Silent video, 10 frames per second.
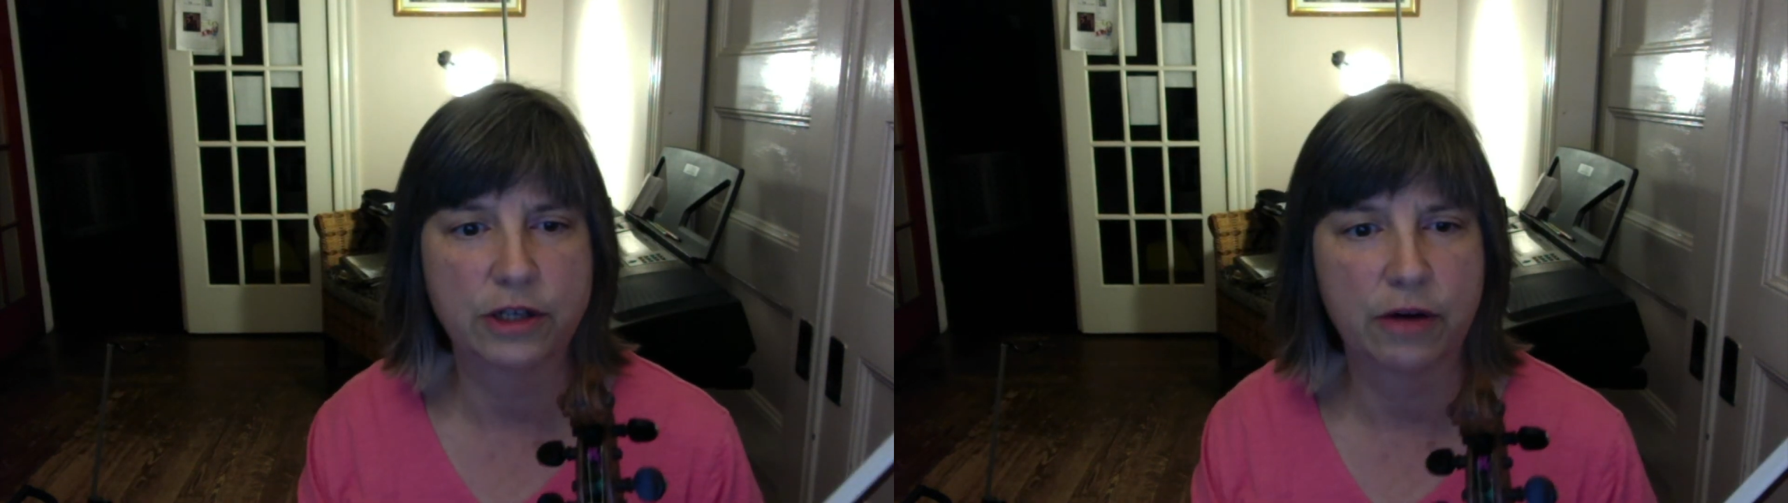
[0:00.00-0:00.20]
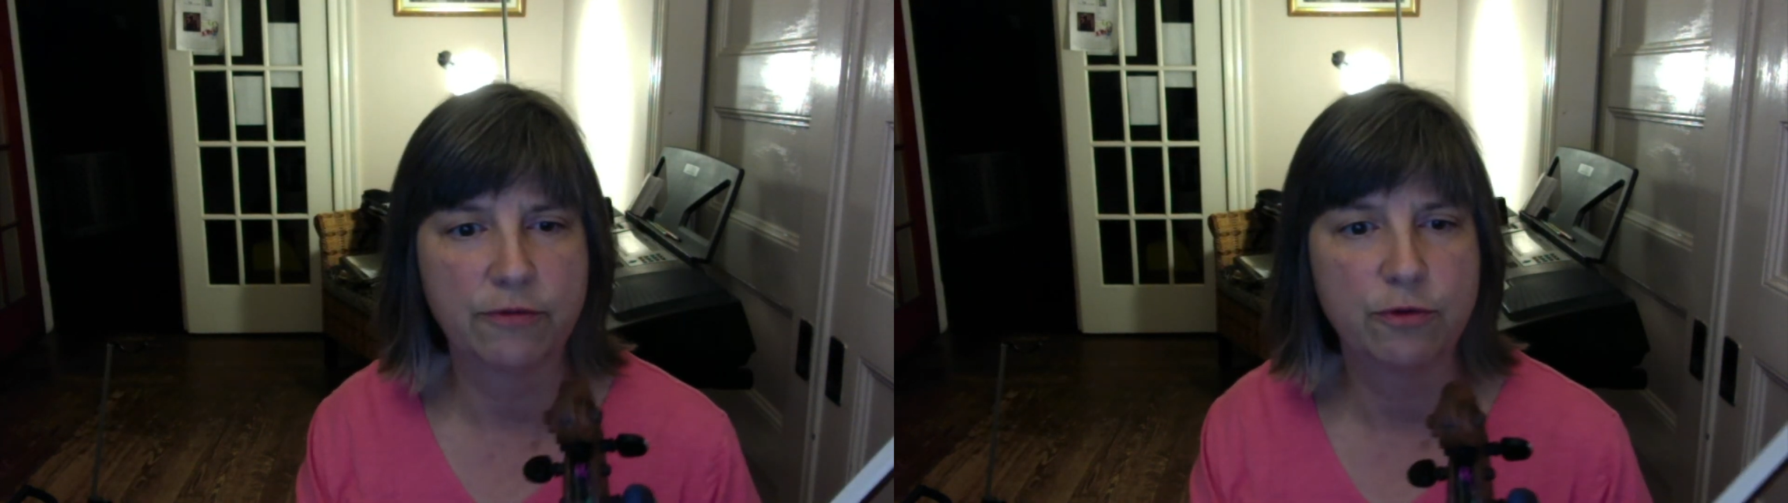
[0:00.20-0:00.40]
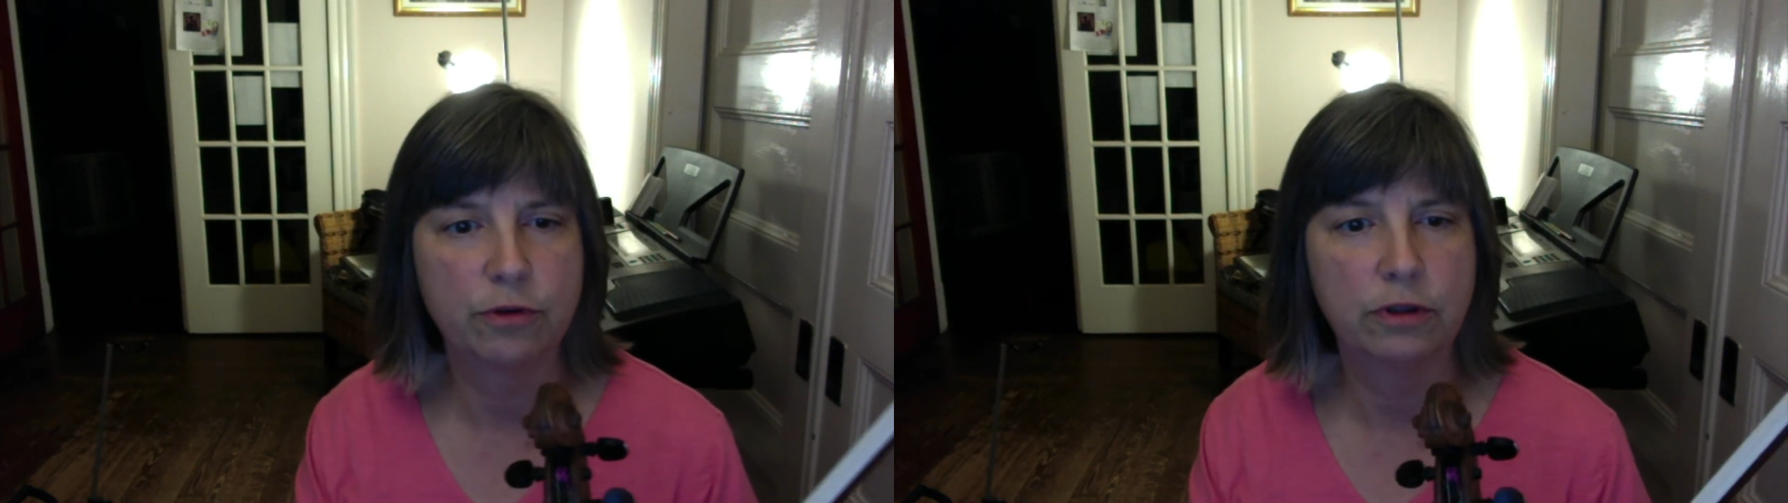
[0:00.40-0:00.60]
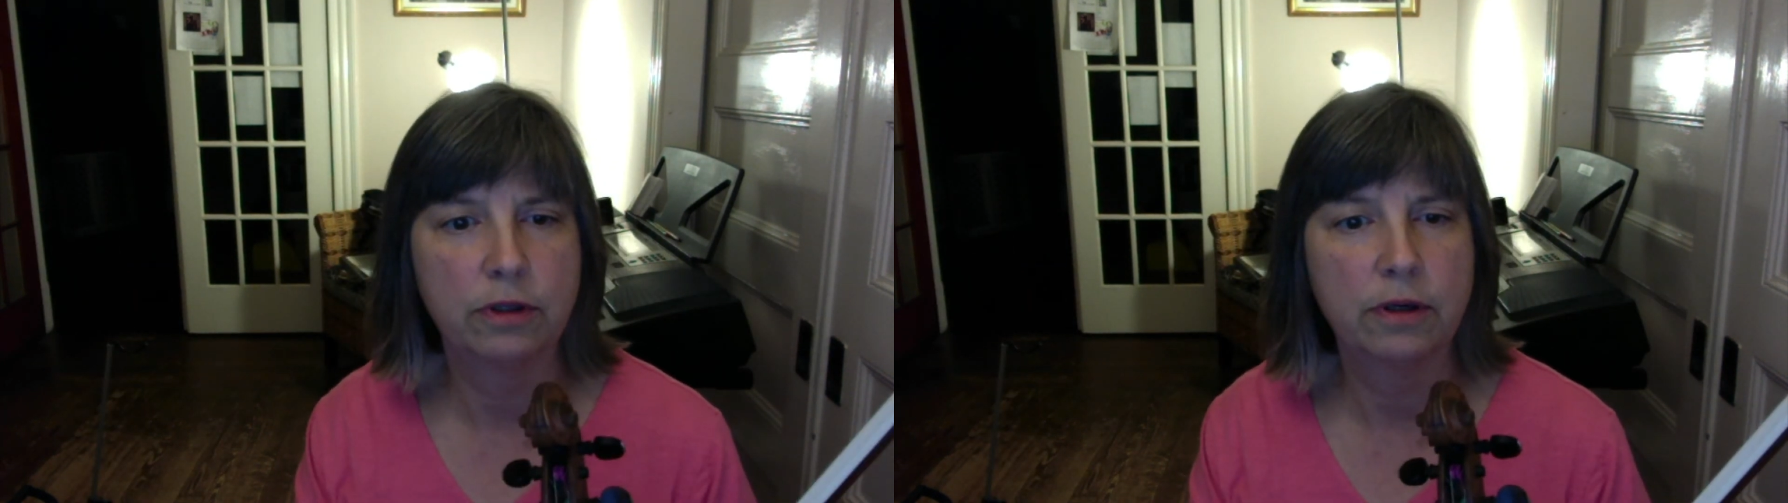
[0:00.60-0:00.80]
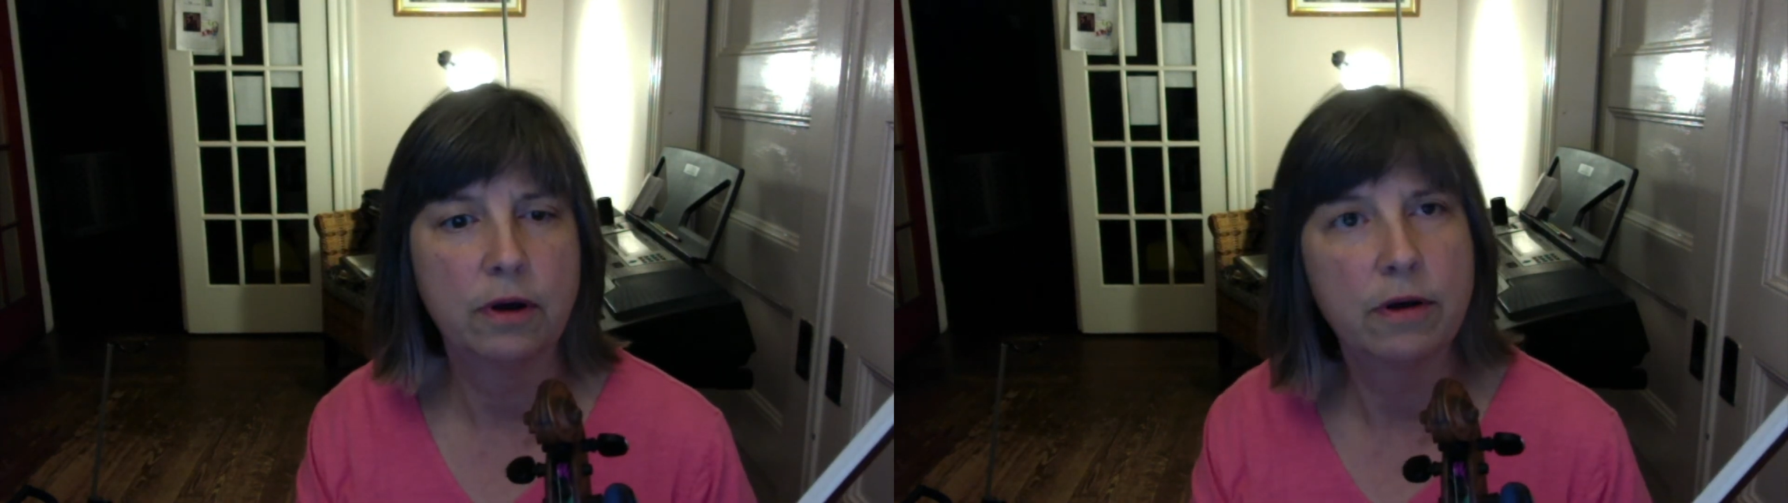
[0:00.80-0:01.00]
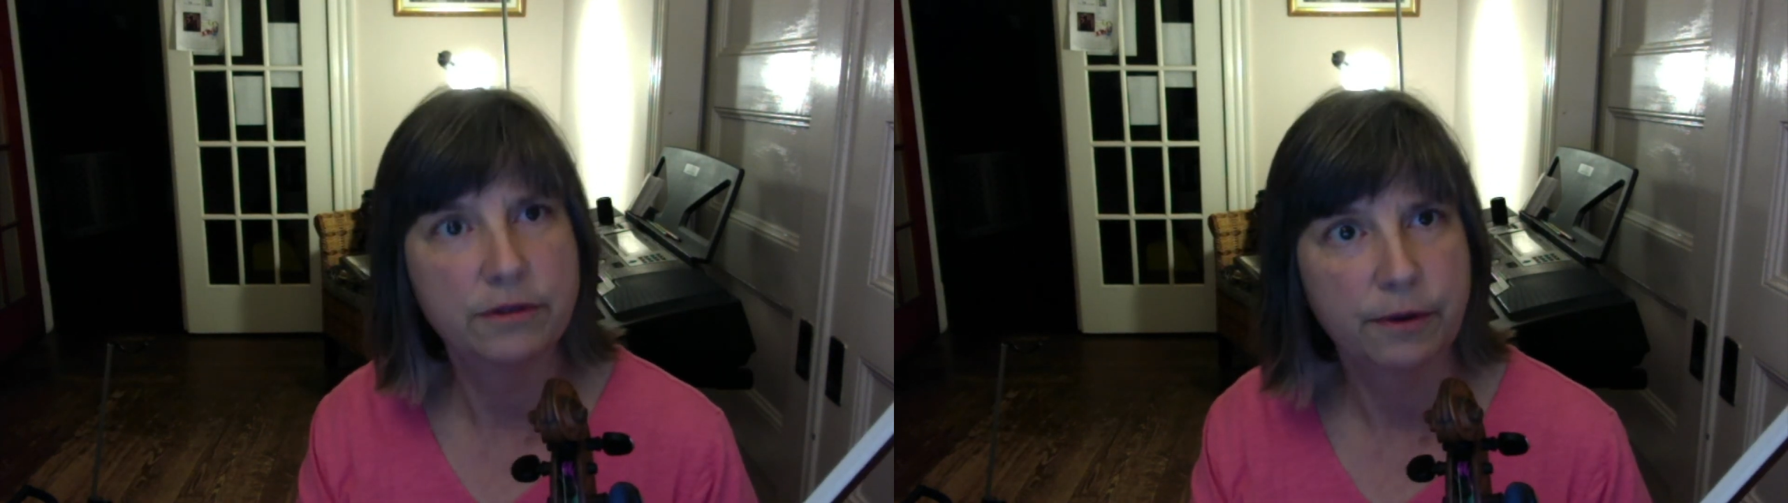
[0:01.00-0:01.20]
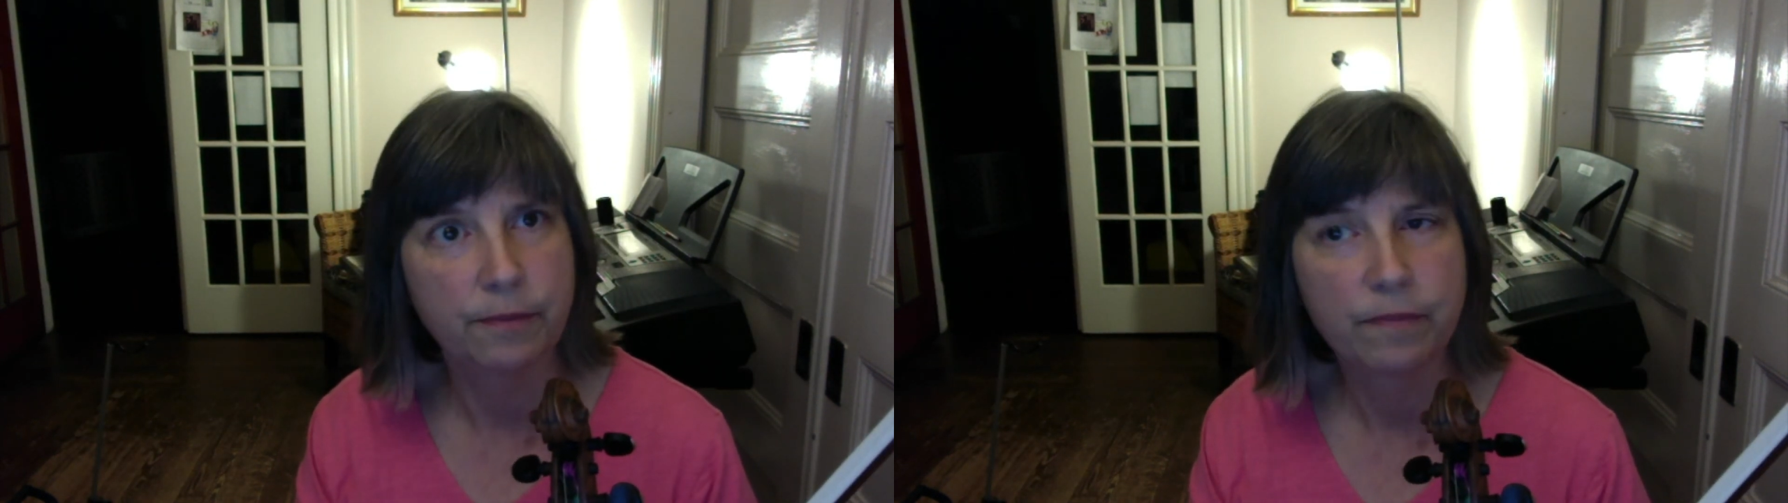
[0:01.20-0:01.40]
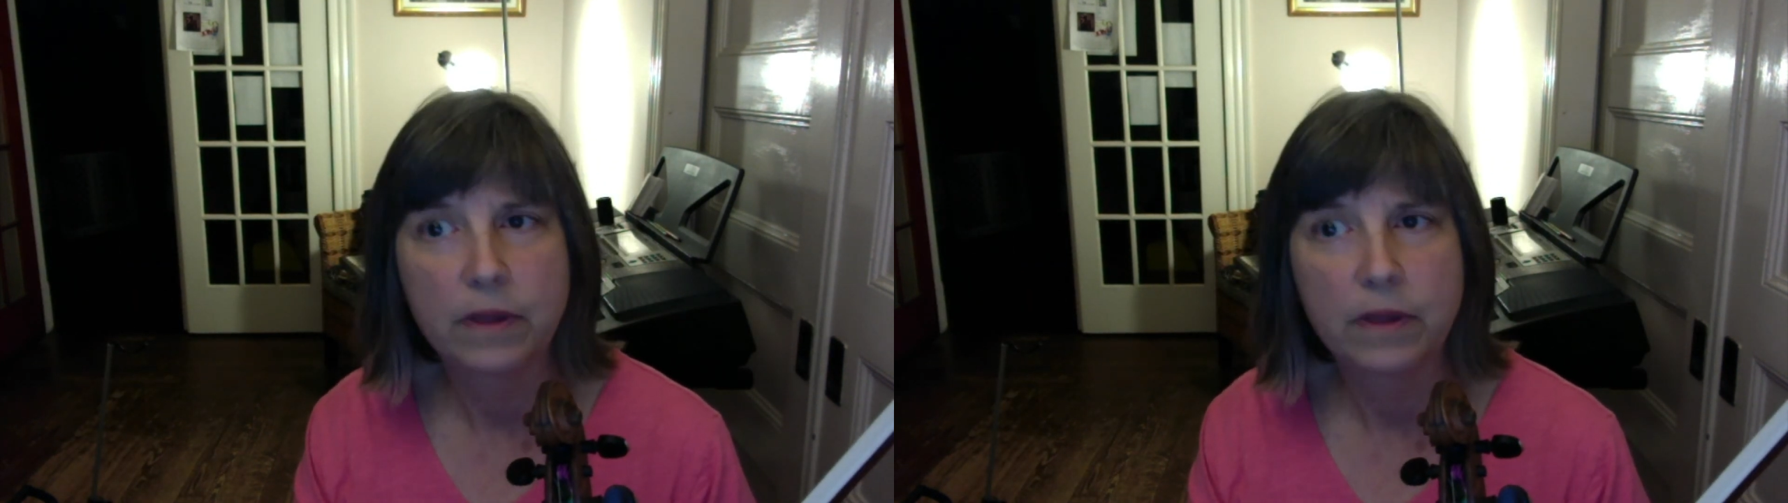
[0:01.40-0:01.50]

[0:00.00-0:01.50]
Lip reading: out for also.